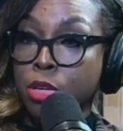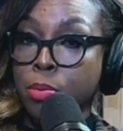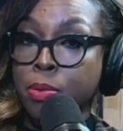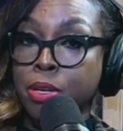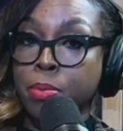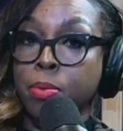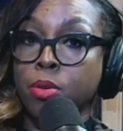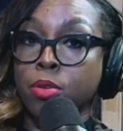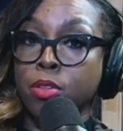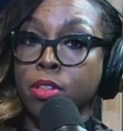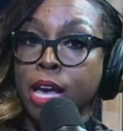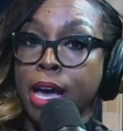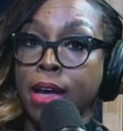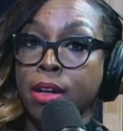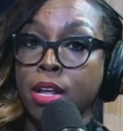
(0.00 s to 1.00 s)
people,
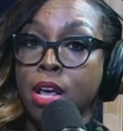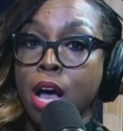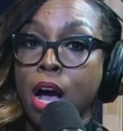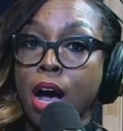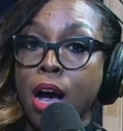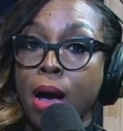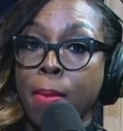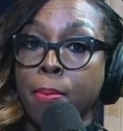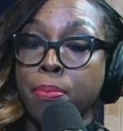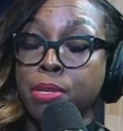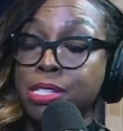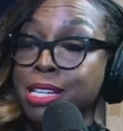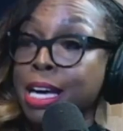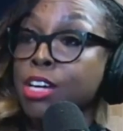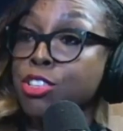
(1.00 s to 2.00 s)
that
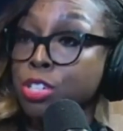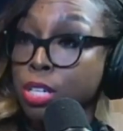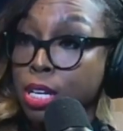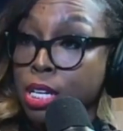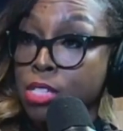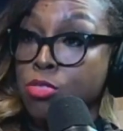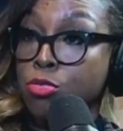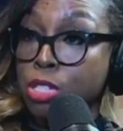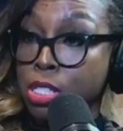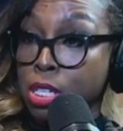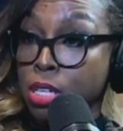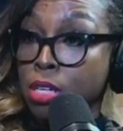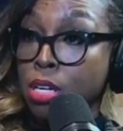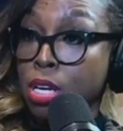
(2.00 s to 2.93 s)
protection has risen.